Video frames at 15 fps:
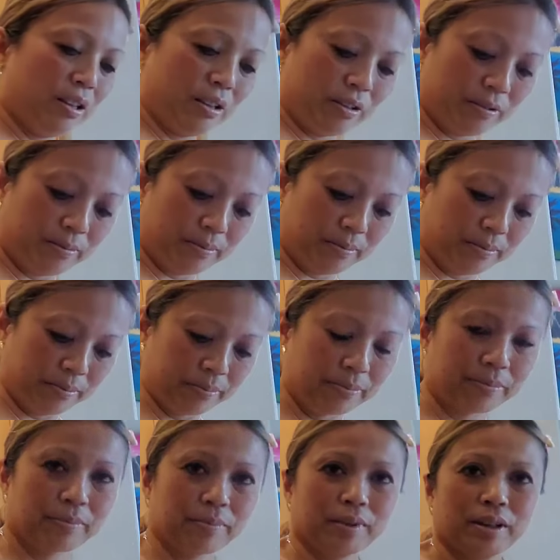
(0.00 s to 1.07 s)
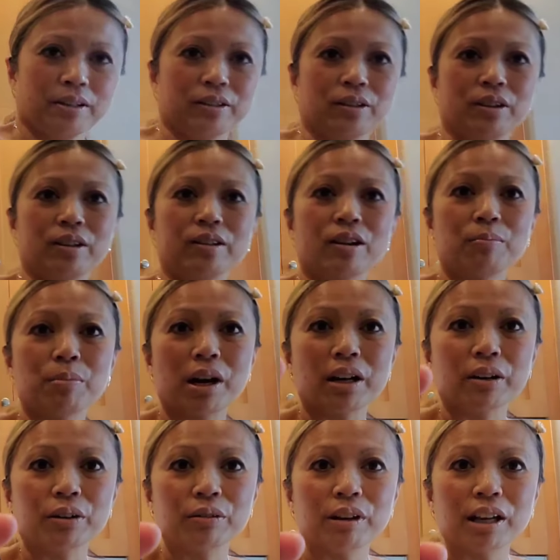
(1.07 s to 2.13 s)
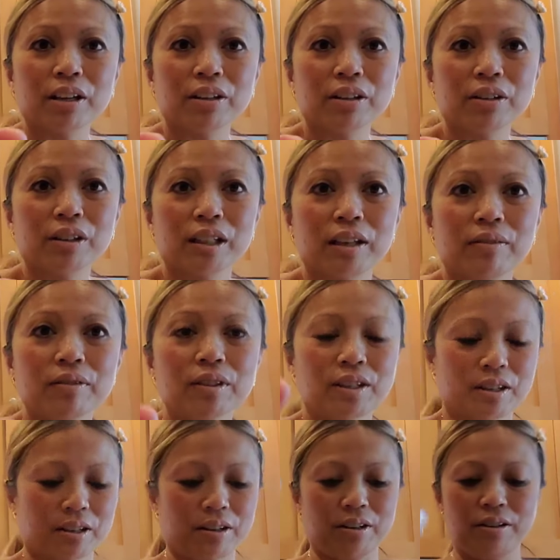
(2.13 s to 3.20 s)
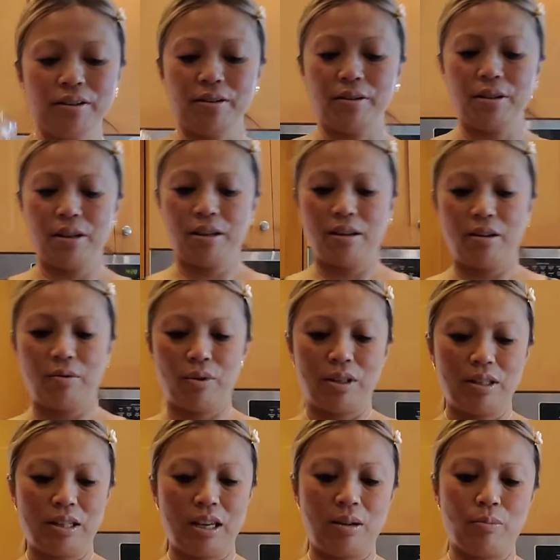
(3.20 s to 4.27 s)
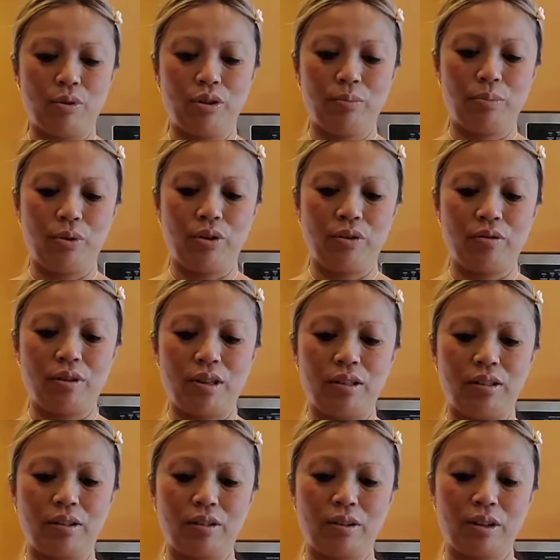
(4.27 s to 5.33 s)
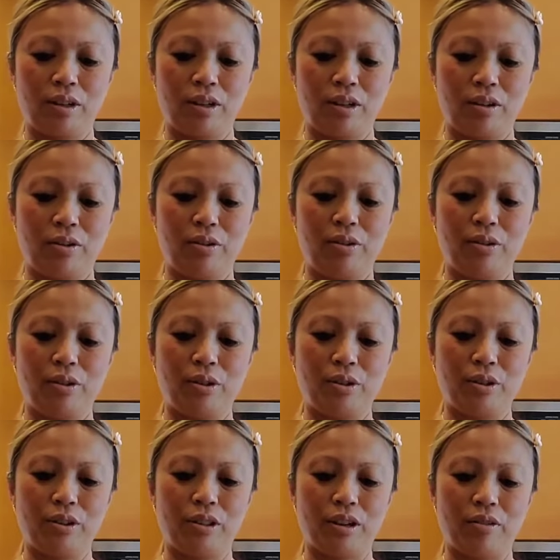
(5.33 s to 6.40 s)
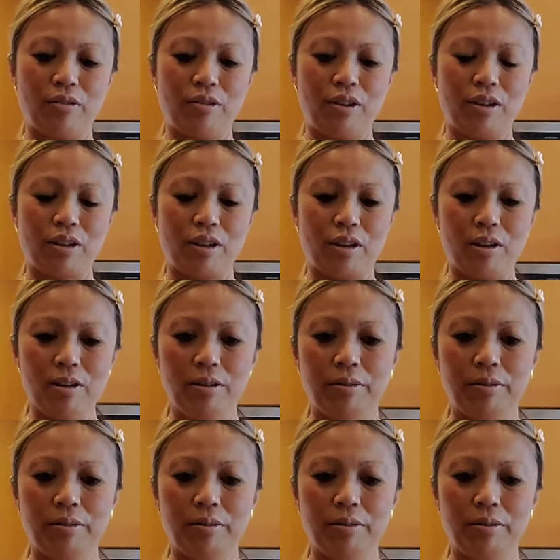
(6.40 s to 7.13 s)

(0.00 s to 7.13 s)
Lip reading: So these are my oregano leaves here. 1 tablespoon of this good old stuff here.